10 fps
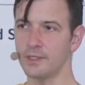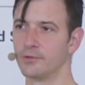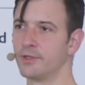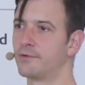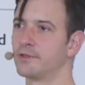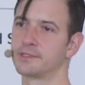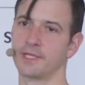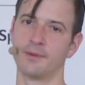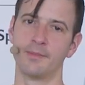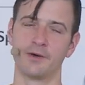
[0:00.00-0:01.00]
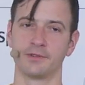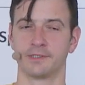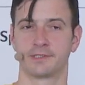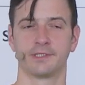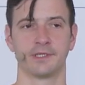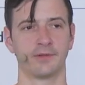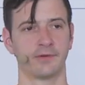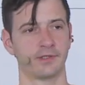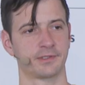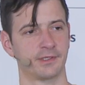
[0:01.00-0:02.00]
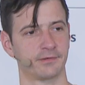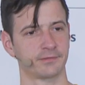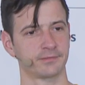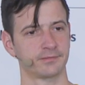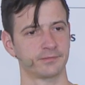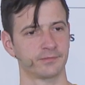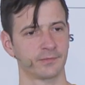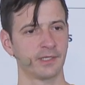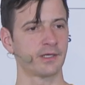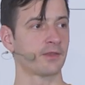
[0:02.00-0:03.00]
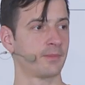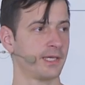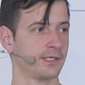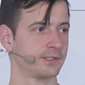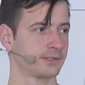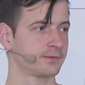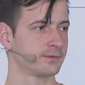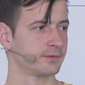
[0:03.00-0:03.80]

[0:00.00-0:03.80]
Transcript: rivers and the mountains and all this stuff, and other pages.